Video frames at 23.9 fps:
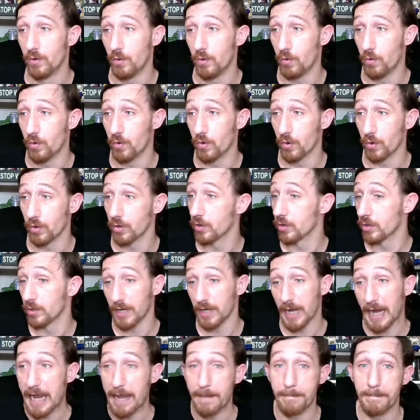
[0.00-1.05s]

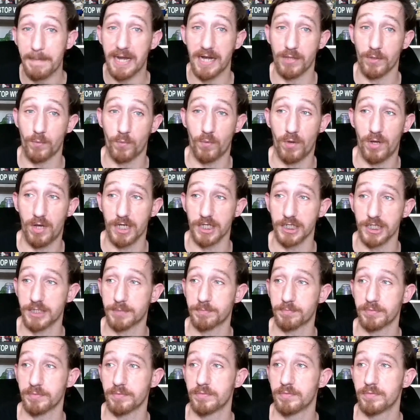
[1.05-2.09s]
Or Ant-Man and the
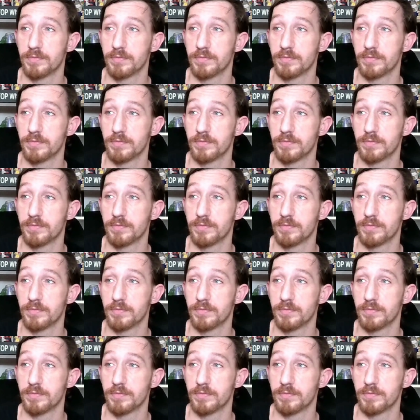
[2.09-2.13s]
Wasp.